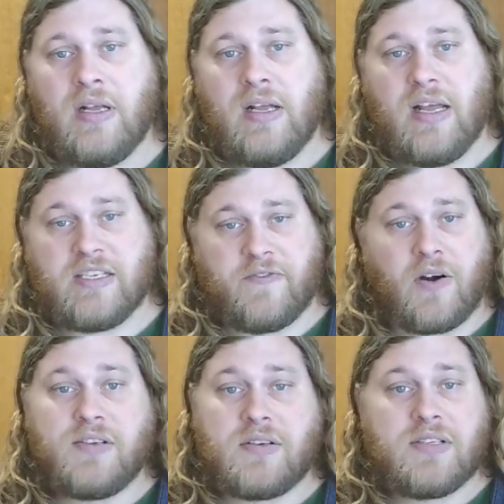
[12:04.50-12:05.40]
As far
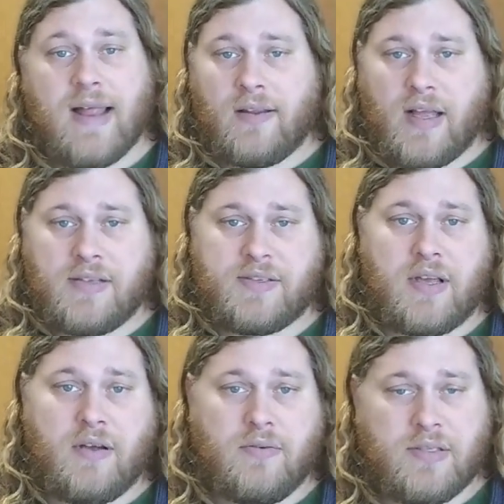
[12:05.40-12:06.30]
as their stat lines
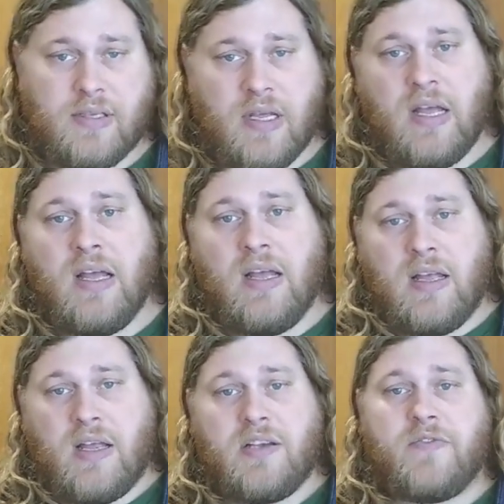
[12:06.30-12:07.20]
goes,
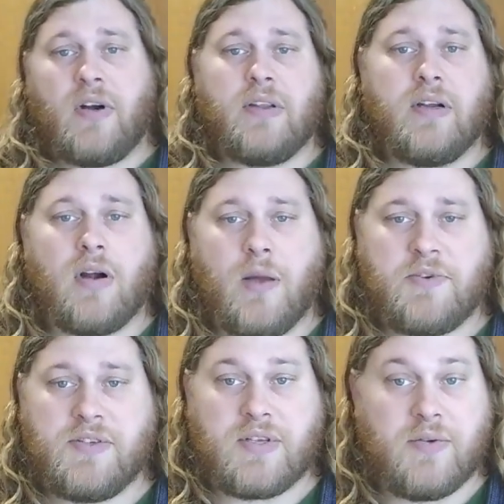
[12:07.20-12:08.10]
each of our leader
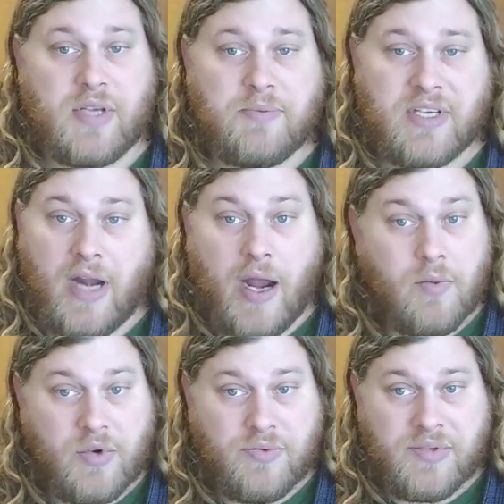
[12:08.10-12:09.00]
options goes up to 9
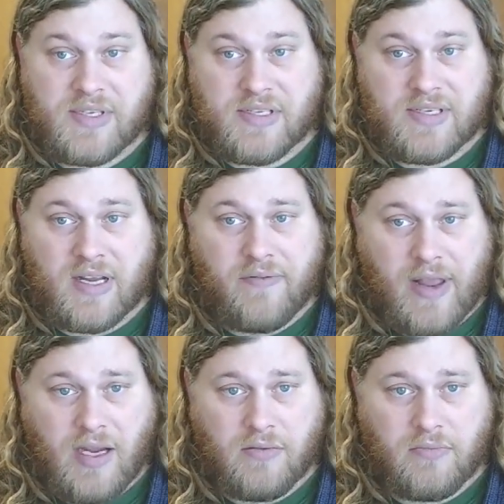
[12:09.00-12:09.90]
wounds instead of
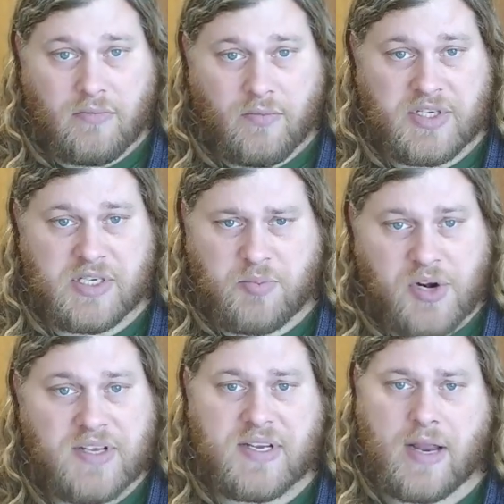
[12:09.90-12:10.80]
8, which is
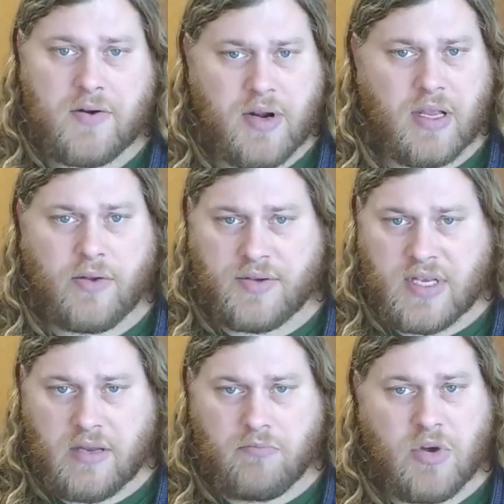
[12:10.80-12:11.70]
pretty standard in kill
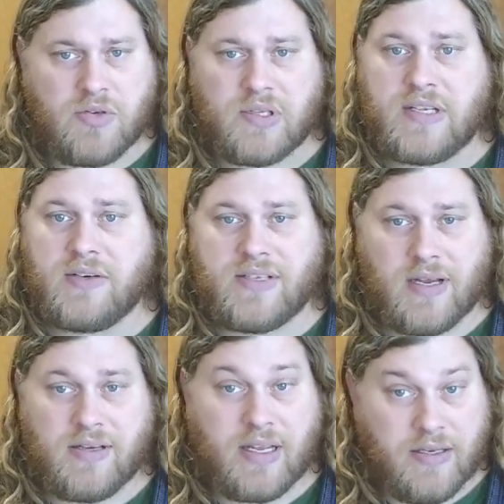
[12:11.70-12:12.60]
team. Most leaders
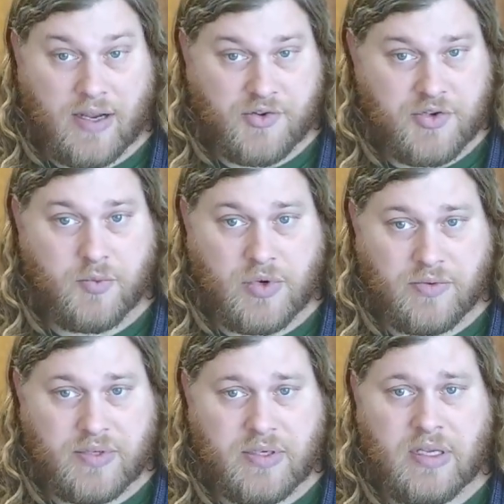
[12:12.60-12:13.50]
tend to get an extra wound.